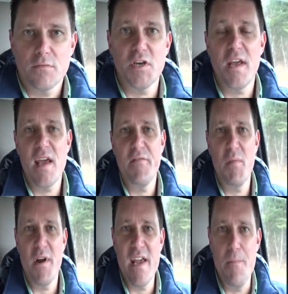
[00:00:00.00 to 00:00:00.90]
Good day,
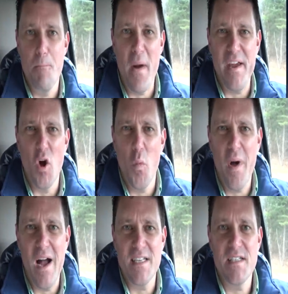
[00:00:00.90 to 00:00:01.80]
everybody. Michael
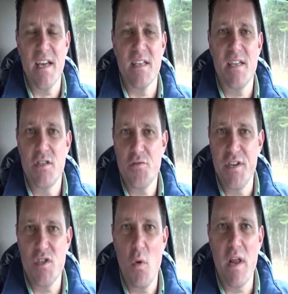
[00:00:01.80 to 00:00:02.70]
Poczynek,
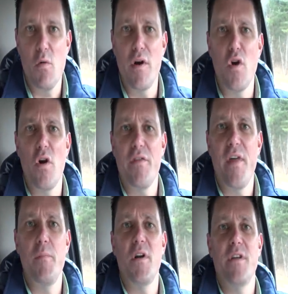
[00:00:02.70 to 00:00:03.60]
Century twenty-one
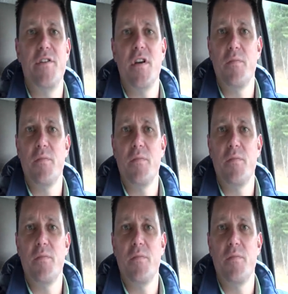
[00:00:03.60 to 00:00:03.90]
Northumberland,